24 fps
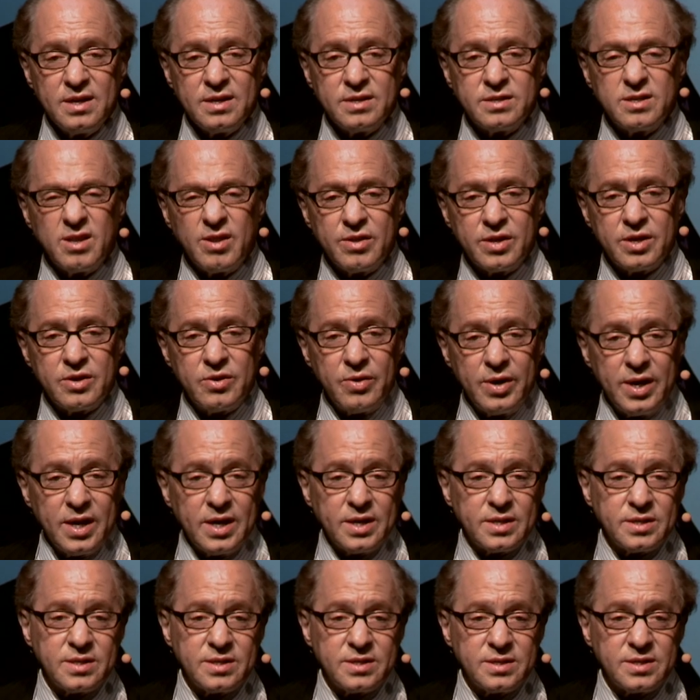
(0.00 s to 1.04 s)
So the
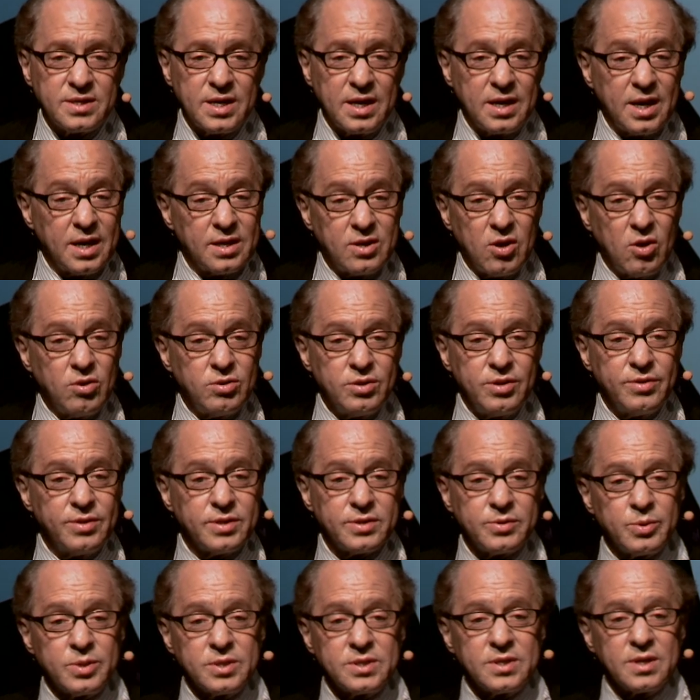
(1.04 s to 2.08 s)
critics said, I told you
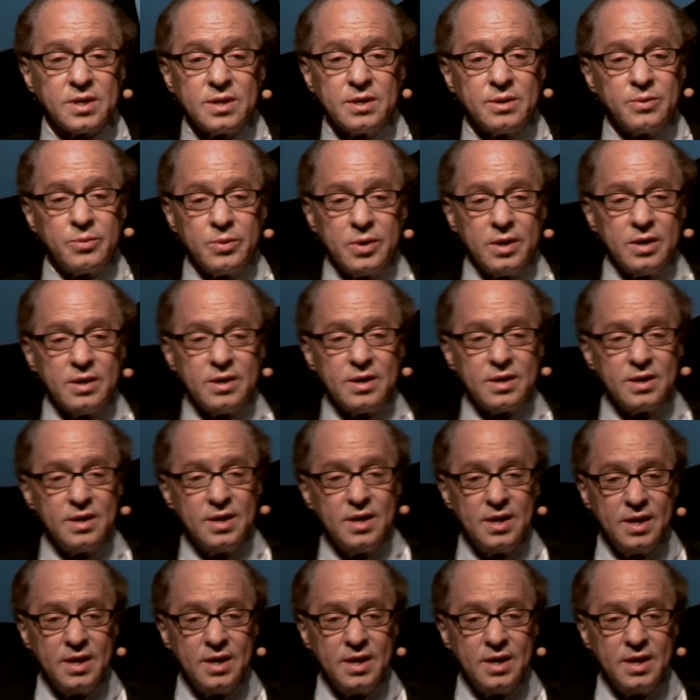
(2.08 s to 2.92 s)
this wasn't going to work.